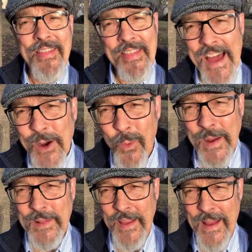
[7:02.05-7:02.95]
that
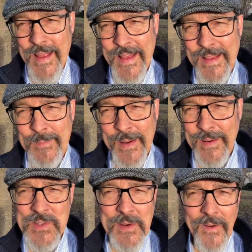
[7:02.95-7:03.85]
quickly
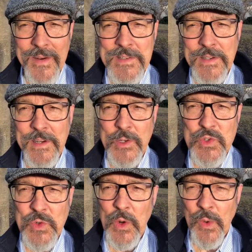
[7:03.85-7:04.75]
because God is in
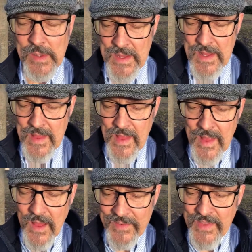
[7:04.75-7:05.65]
control
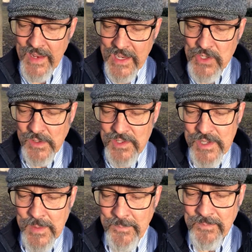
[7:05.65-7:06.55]
of the nations.
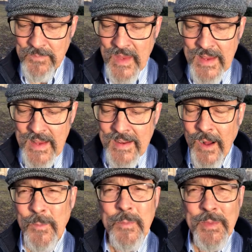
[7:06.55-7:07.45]

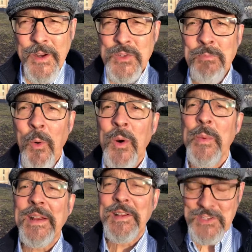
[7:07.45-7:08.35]
Now, there's more
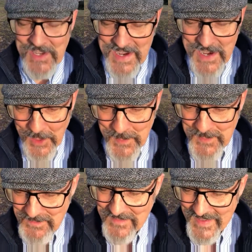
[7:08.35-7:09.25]
we could say here.
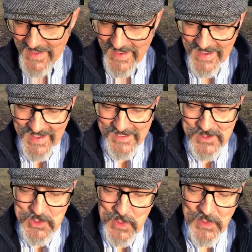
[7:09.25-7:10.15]
The
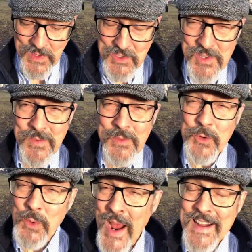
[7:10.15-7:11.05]
truth is, the
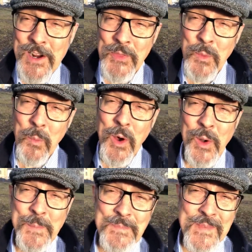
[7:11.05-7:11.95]
writing on the
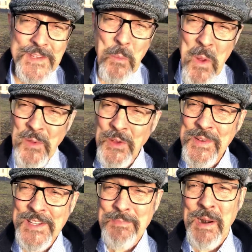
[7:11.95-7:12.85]
wall is a
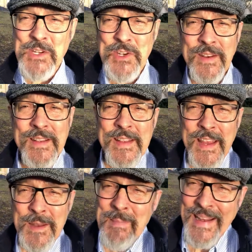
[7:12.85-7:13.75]
well-known expression
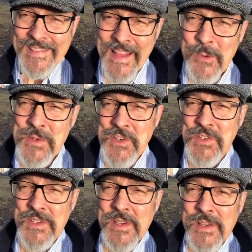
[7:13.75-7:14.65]
in many languages.